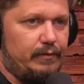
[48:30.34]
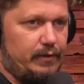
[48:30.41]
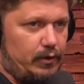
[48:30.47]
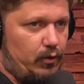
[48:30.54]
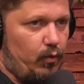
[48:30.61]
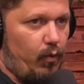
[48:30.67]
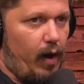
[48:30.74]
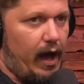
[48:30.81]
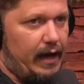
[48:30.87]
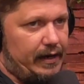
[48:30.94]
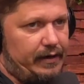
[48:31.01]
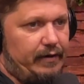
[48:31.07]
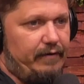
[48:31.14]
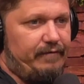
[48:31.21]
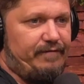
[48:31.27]
that are wide
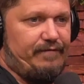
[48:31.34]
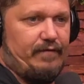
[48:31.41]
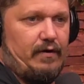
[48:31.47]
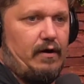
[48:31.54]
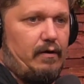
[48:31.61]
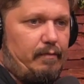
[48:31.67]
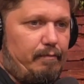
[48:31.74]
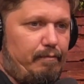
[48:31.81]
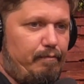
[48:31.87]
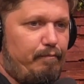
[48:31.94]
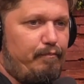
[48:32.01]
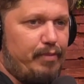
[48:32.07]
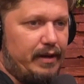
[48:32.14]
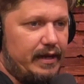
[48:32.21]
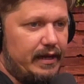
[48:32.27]
enough for her
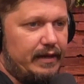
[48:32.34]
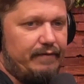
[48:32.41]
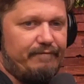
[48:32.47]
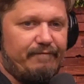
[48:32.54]
big